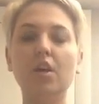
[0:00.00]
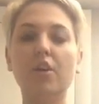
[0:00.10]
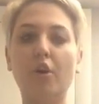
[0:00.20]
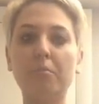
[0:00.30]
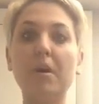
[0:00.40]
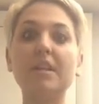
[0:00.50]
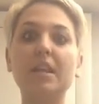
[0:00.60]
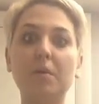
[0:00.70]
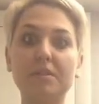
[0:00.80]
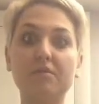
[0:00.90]
No,
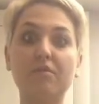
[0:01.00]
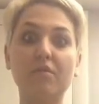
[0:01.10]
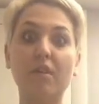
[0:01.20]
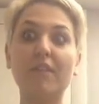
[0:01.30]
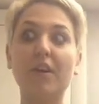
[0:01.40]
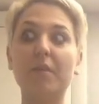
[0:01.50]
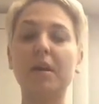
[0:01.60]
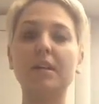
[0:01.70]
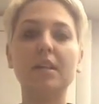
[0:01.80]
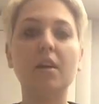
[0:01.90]
Monday was a very
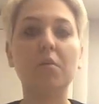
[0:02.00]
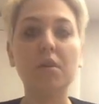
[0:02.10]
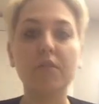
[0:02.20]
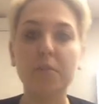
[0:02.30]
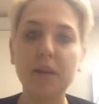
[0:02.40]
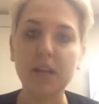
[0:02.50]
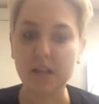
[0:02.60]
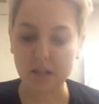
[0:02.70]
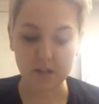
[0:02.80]
bad day at work for me,